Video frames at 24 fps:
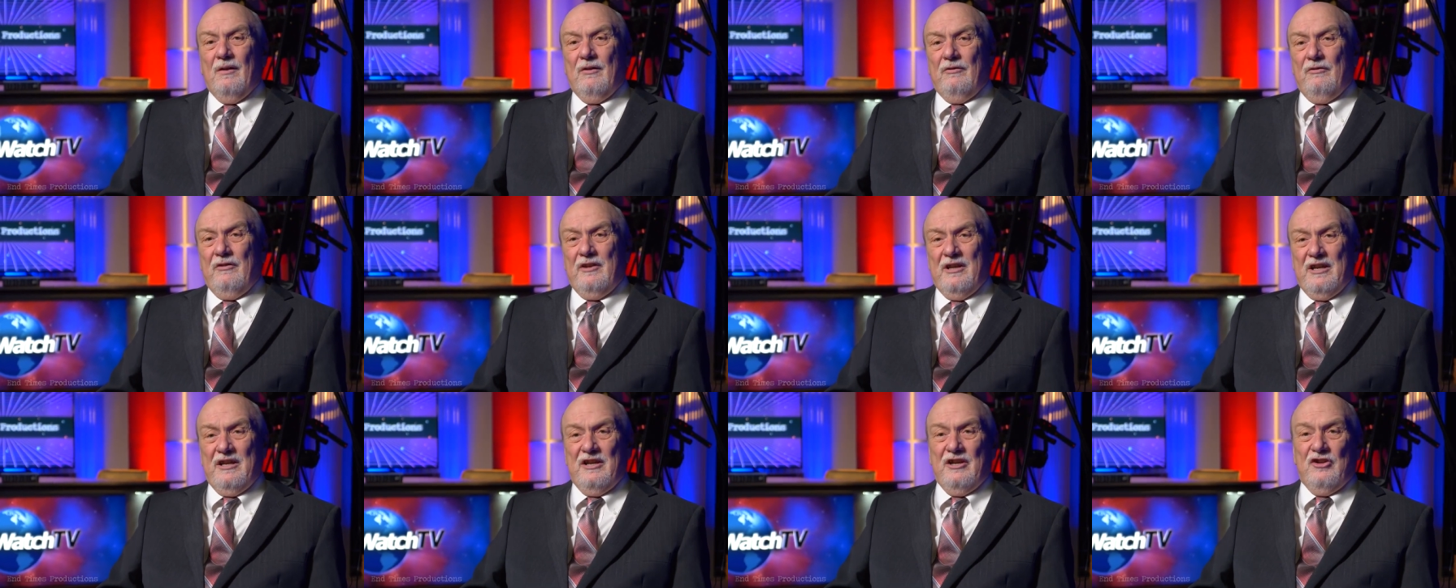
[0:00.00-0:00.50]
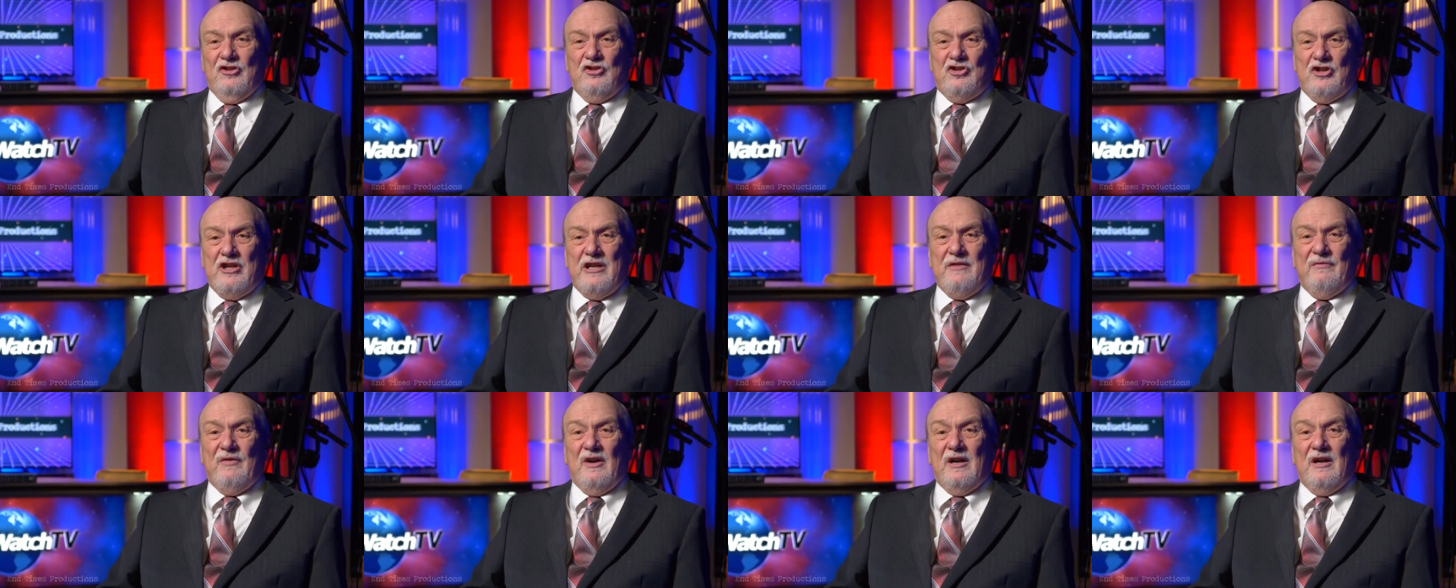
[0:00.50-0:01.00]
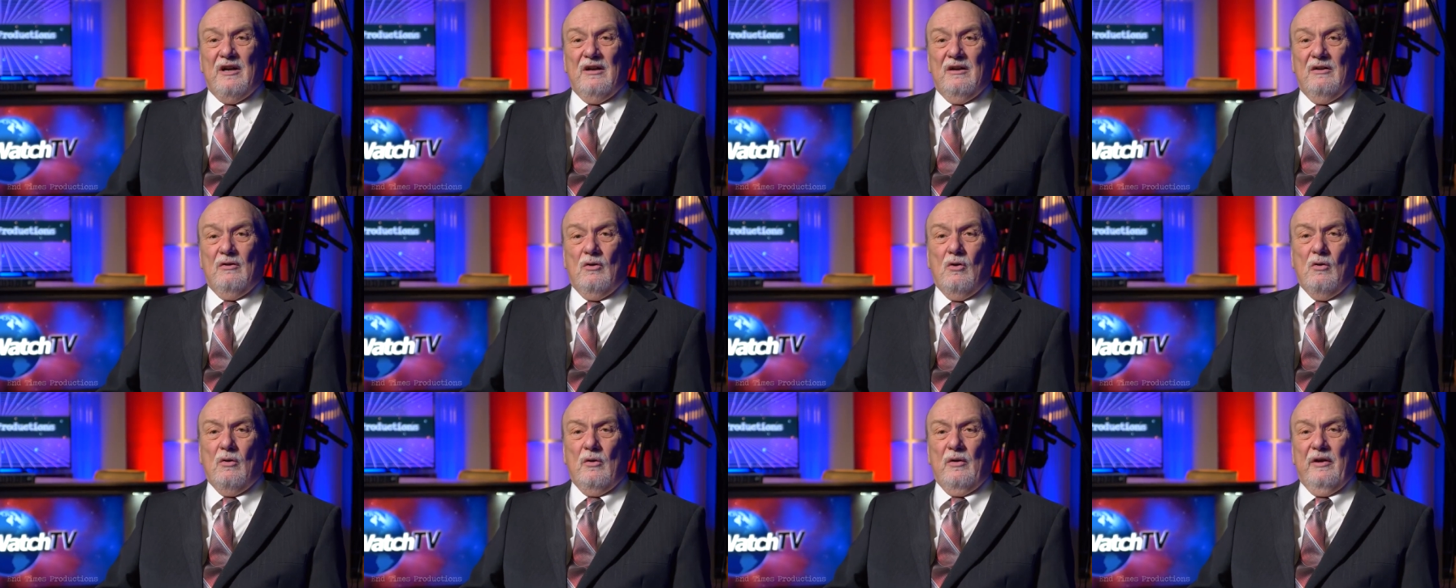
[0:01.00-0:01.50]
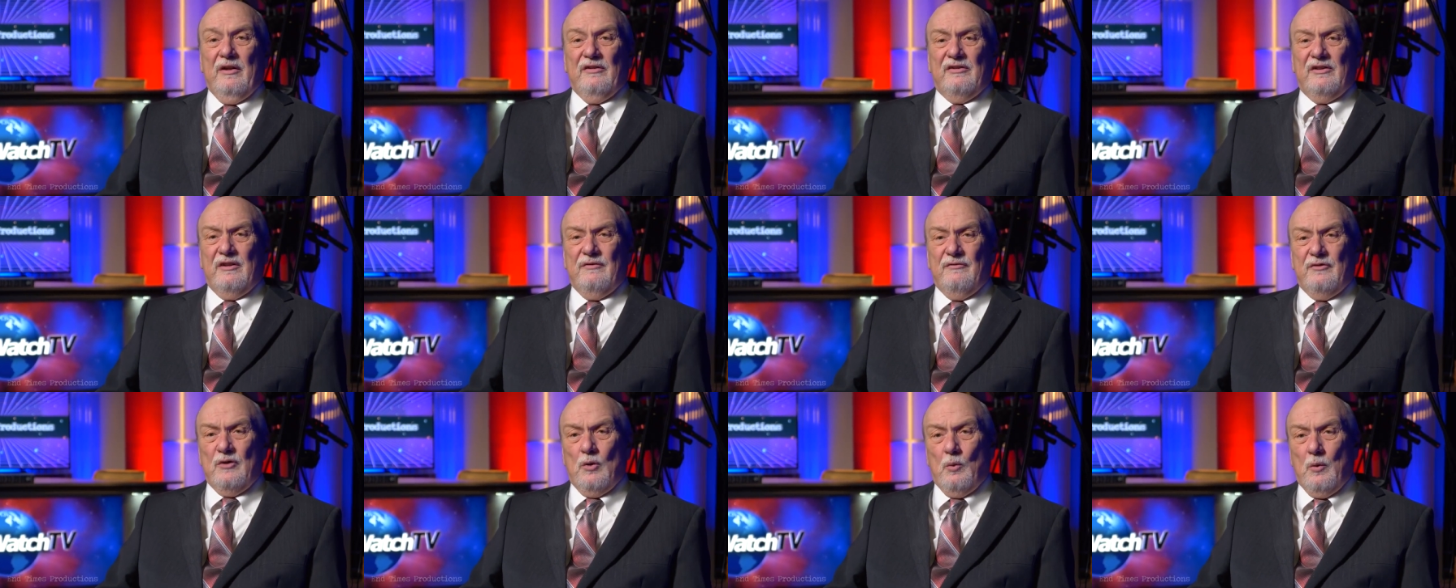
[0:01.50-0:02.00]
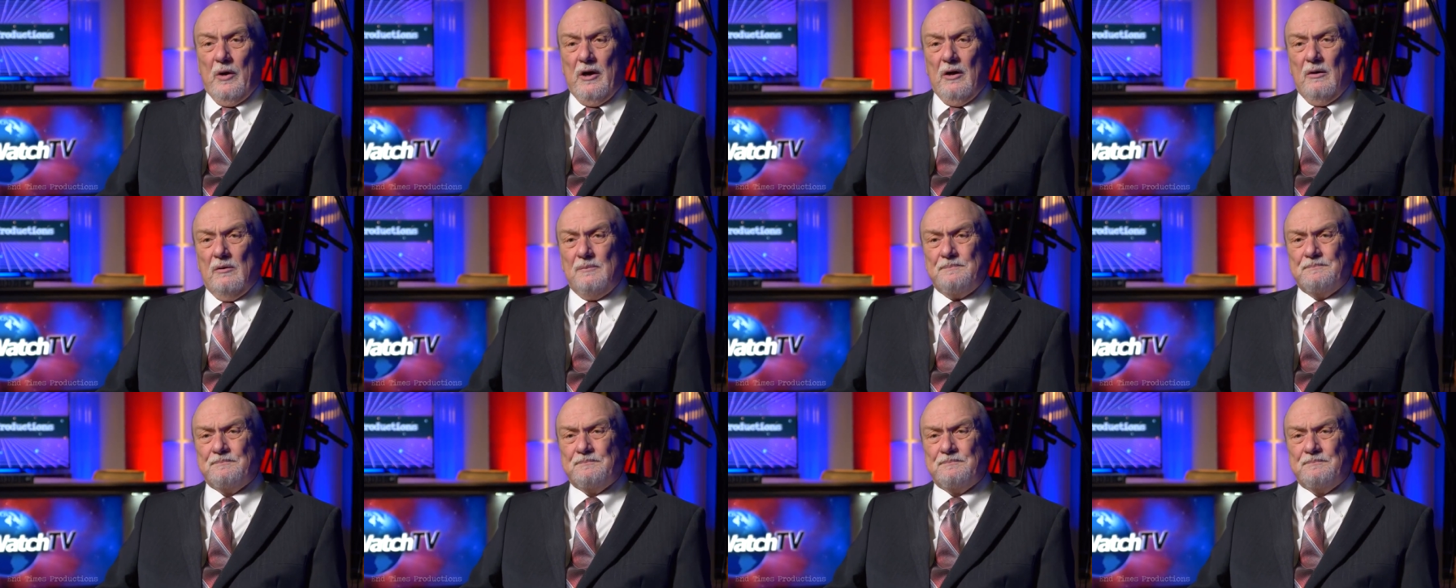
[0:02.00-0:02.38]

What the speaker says: the Shiva Horus, if you will.